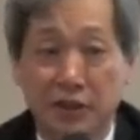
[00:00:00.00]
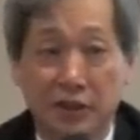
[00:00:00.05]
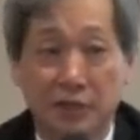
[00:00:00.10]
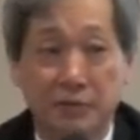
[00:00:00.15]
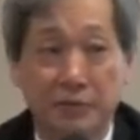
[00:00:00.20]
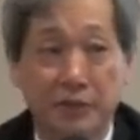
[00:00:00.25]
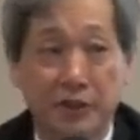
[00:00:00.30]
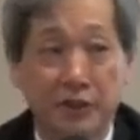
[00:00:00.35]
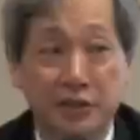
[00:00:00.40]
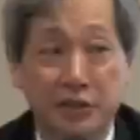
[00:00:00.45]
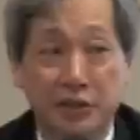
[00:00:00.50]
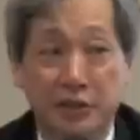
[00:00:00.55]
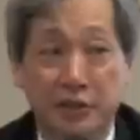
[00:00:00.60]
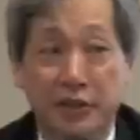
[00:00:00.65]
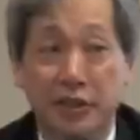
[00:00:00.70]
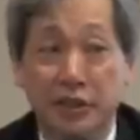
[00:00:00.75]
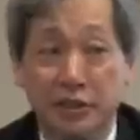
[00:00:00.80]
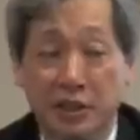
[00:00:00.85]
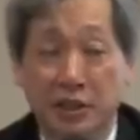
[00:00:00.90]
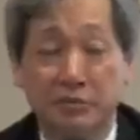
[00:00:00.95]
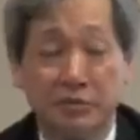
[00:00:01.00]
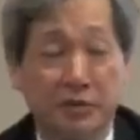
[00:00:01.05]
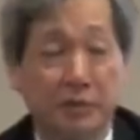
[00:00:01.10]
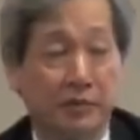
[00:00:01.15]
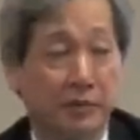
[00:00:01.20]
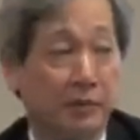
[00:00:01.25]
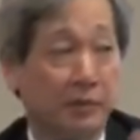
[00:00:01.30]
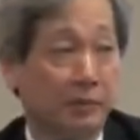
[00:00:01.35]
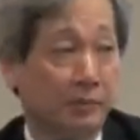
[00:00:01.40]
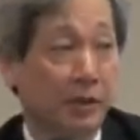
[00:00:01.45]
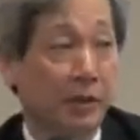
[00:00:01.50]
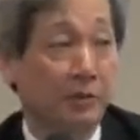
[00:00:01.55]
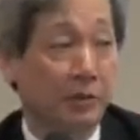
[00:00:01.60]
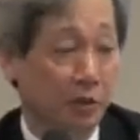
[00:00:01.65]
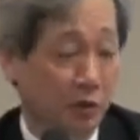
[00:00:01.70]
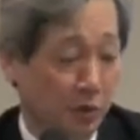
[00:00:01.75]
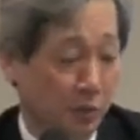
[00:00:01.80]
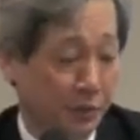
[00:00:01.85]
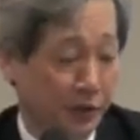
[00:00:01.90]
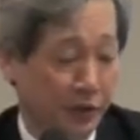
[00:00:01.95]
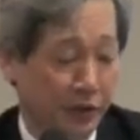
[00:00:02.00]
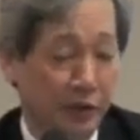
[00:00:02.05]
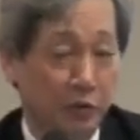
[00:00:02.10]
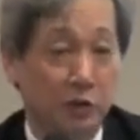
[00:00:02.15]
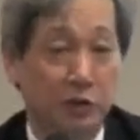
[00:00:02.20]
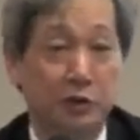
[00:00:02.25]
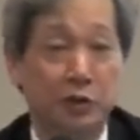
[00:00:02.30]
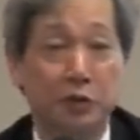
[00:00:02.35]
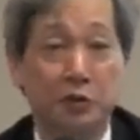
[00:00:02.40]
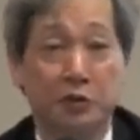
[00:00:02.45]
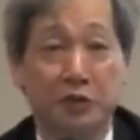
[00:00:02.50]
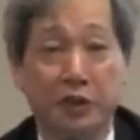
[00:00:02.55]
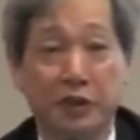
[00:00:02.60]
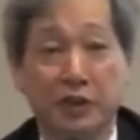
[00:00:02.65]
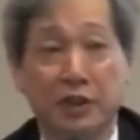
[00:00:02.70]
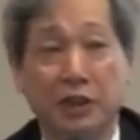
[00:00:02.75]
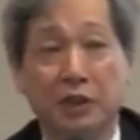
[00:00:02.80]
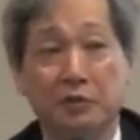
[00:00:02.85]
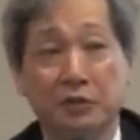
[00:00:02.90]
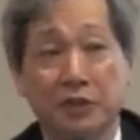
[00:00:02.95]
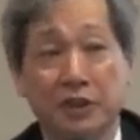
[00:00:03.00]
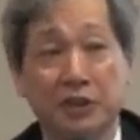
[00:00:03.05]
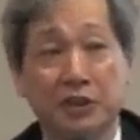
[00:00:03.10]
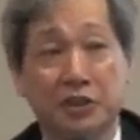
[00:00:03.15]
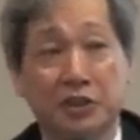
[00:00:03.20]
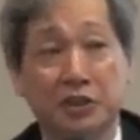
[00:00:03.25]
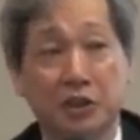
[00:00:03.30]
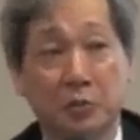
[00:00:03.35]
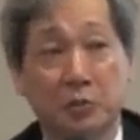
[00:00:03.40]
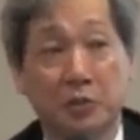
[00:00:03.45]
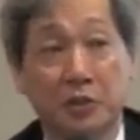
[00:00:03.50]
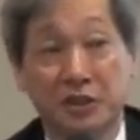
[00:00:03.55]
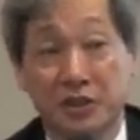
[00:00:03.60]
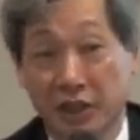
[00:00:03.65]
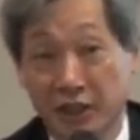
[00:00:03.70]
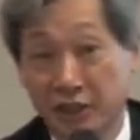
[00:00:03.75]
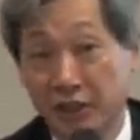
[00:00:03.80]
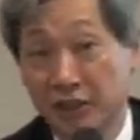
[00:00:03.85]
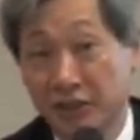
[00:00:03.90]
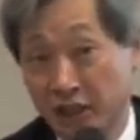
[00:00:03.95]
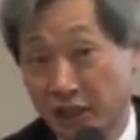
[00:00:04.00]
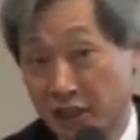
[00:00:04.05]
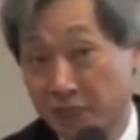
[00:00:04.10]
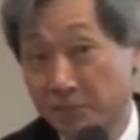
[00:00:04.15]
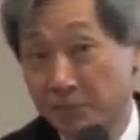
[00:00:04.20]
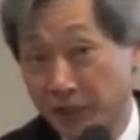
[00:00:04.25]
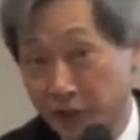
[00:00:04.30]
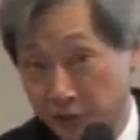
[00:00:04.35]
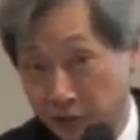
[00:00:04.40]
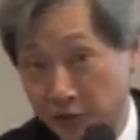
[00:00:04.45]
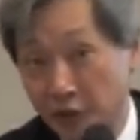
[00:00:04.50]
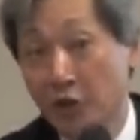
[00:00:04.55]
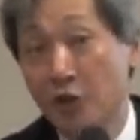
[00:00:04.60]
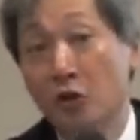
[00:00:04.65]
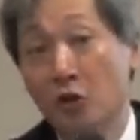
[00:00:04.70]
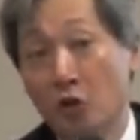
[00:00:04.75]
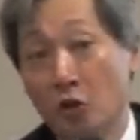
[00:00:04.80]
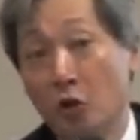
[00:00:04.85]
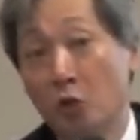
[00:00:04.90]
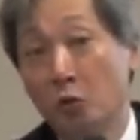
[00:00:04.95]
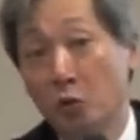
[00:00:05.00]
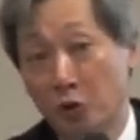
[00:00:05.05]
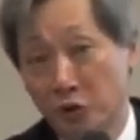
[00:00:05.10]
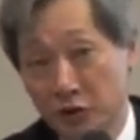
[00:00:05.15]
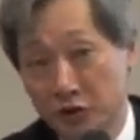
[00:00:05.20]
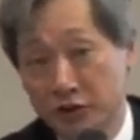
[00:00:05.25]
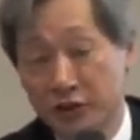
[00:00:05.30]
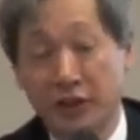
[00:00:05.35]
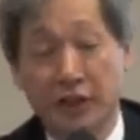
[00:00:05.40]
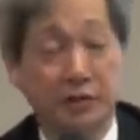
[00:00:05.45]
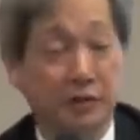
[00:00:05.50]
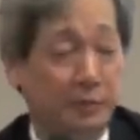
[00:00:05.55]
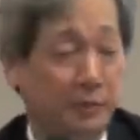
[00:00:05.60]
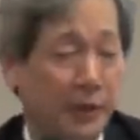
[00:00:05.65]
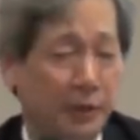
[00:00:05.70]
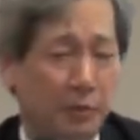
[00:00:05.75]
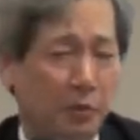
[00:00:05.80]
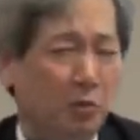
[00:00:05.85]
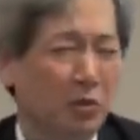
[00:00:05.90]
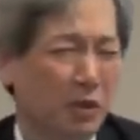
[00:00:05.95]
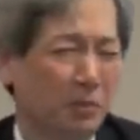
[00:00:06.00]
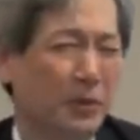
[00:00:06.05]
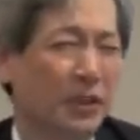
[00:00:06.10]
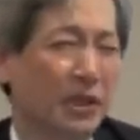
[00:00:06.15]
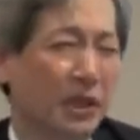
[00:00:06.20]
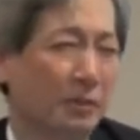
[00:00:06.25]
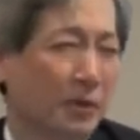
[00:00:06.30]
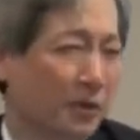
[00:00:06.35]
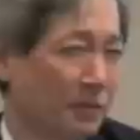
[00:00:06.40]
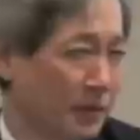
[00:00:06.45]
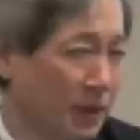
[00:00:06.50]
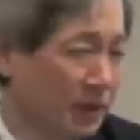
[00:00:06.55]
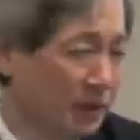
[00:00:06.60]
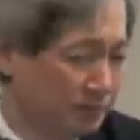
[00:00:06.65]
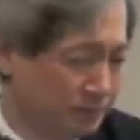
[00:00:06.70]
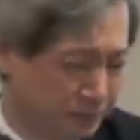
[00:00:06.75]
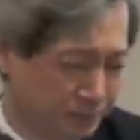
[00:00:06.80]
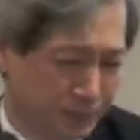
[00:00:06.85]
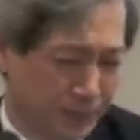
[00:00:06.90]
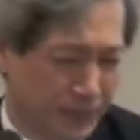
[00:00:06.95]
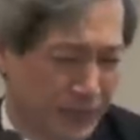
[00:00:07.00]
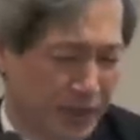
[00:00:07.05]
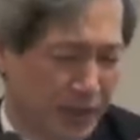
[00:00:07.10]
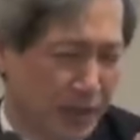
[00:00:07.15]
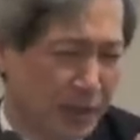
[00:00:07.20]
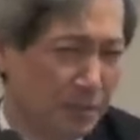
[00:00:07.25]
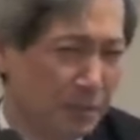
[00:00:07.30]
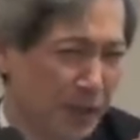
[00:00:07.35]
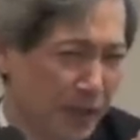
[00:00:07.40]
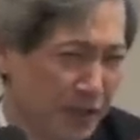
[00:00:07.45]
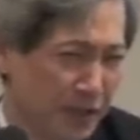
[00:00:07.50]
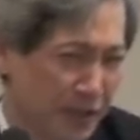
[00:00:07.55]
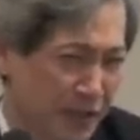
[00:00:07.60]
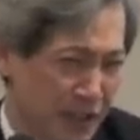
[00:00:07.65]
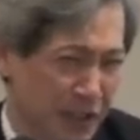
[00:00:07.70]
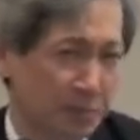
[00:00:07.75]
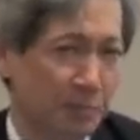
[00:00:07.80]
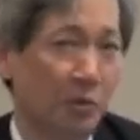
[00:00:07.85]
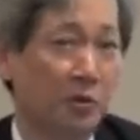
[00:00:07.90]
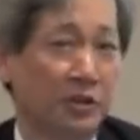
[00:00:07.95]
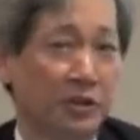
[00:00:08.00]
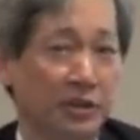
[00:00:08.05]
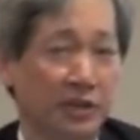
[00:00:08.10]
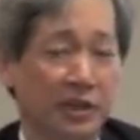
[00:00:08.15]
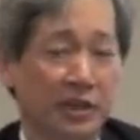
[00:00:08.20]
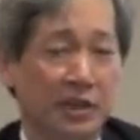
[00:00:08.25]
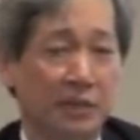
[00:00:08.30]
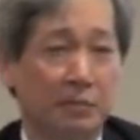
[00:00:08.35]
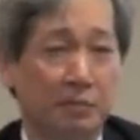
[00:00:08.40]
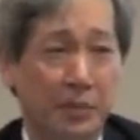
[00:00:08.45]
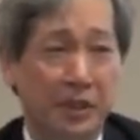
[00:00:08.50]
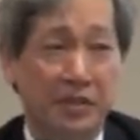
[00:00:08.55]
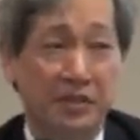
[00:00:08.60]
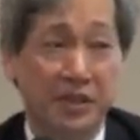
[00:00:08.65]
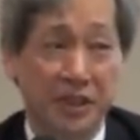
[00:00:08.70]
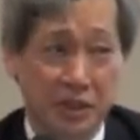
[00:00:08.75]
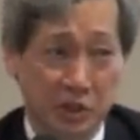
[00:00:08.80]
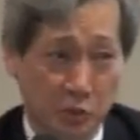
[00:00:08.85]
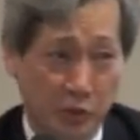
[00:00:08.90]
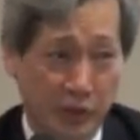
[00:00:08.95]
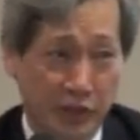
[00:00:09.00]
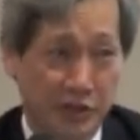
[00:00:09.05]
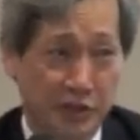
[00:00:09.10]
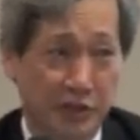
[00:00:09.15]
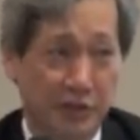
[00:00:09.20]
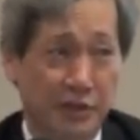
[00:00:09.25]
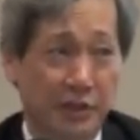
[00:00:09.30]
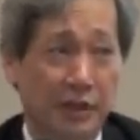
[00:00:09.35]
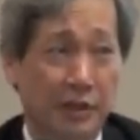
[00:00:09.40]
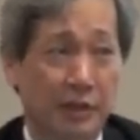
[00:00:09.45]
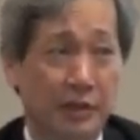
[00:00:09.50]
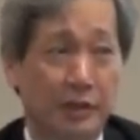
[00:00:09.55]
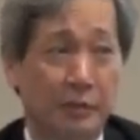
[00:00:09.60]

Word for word: Um, this, is, this comes from the public opinion. Do you think our relationship with China is getting better or worse? And people only pick about take this point, take this question.